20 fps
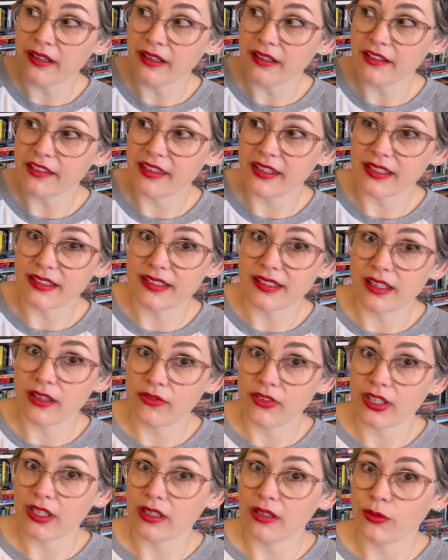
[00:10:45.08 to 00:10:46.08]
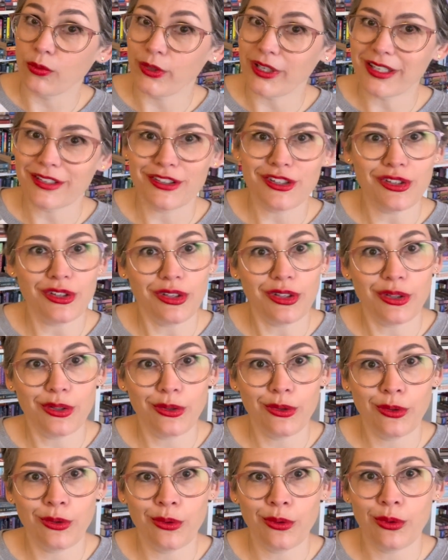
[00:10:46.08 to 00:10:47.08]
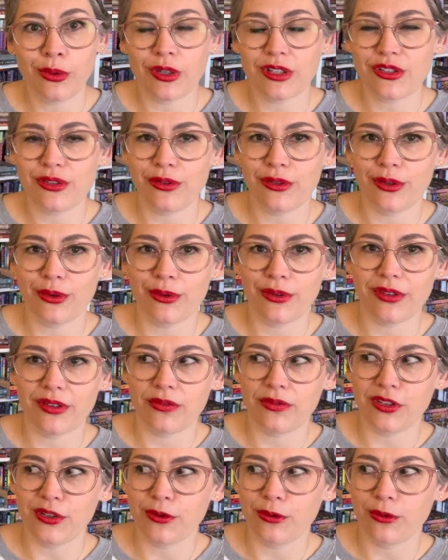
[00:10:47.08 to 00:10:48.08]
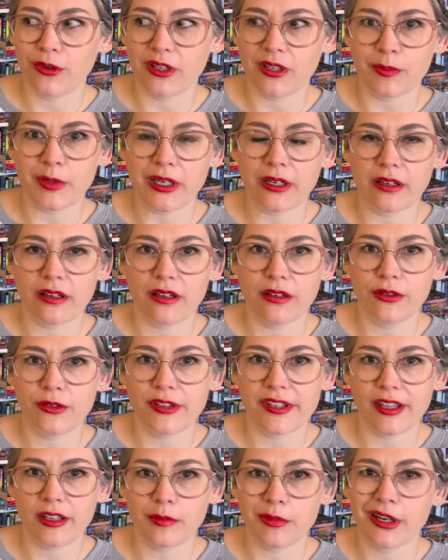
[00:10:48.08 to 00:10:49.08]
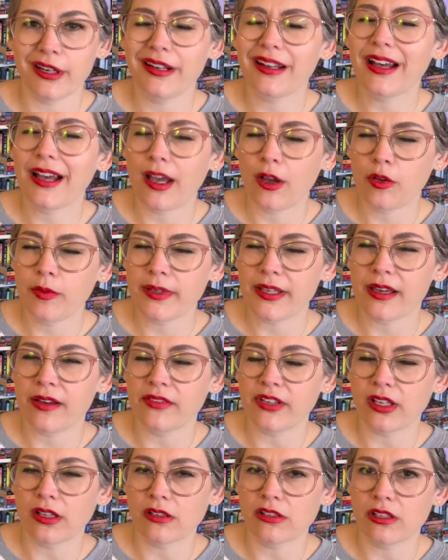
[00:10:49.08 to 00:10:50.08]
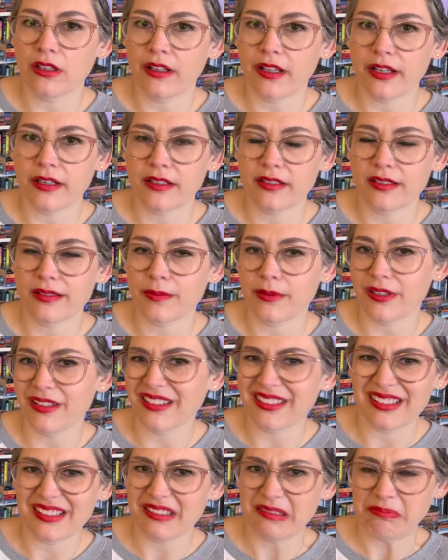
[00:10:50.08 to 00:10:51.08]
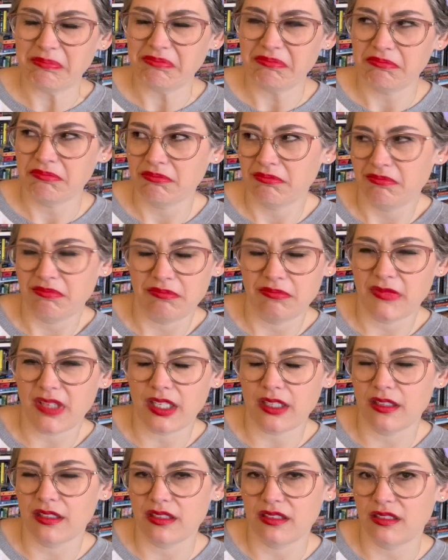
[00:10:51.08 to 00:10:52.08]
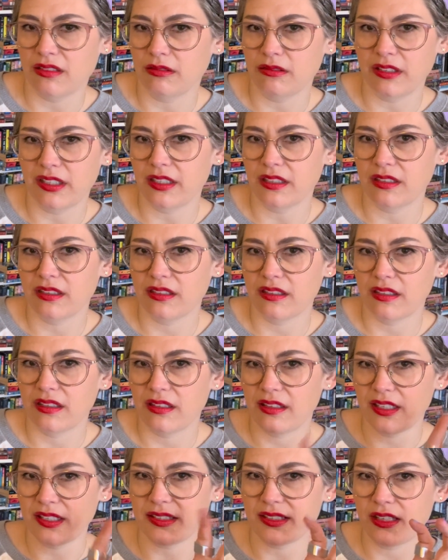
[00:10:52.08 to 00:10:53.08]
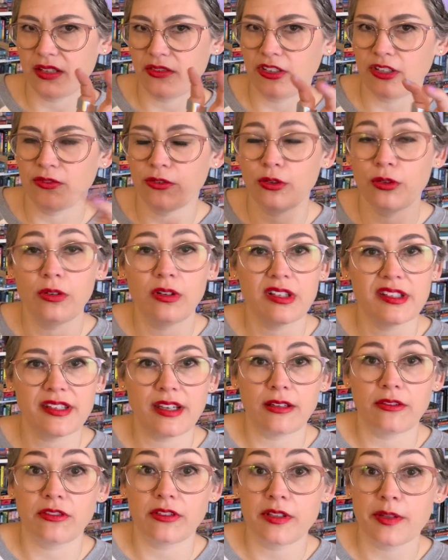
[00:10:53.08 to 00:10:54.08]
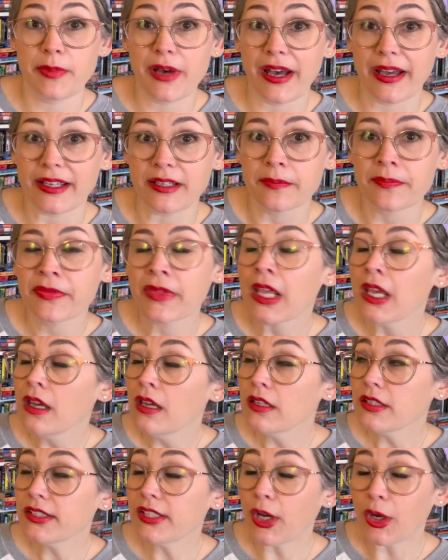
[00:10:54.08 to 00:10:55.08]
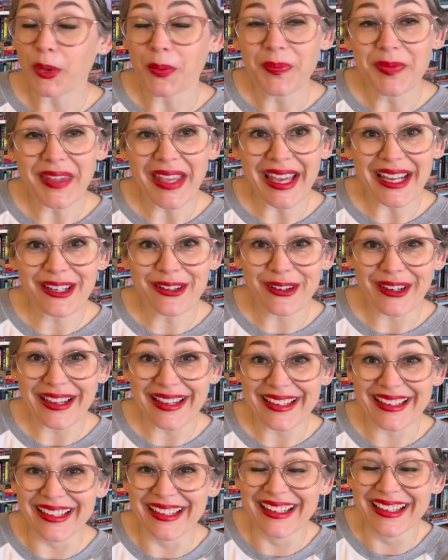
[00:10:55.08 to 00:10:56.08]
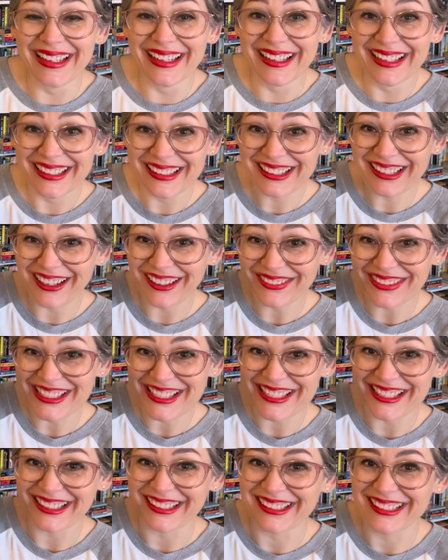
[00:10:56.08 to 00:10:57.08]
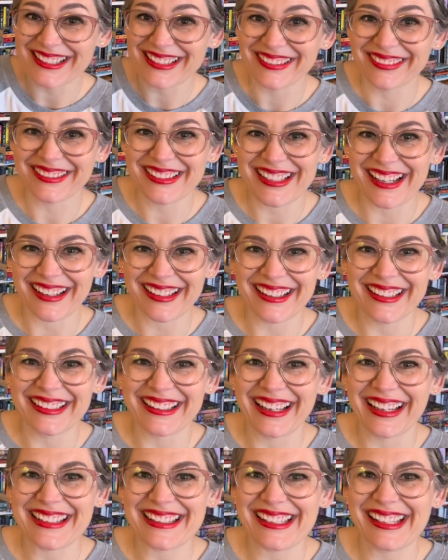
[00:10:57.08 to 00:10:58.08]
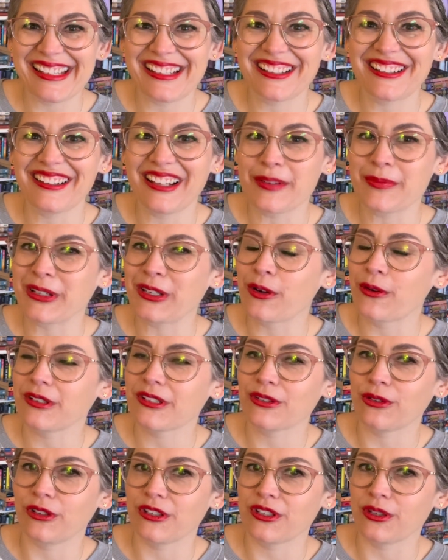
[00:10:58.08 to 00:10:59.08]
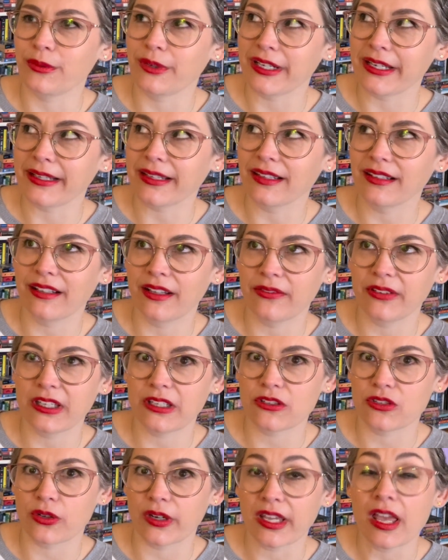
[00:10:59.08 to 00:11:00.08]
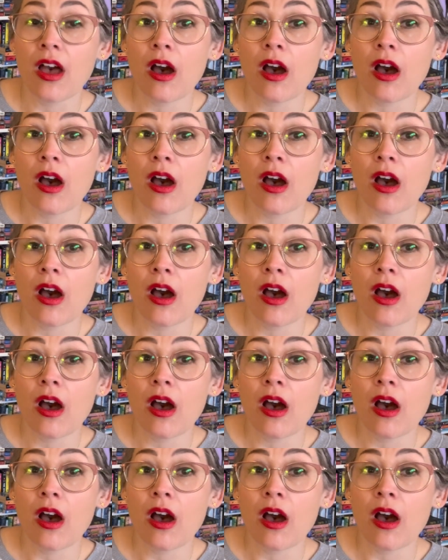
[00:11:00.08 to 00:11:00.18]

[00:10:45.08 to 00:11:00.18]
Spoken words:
Thanksgiving week to you, to those of you in America who celebrate. I will be having enchiladas because I don't like Thanksgiving food aside from the pie. So anyway, coffee cheers. We'll talk to you guys later. Let me know what stories you're reading, loving, enjoying.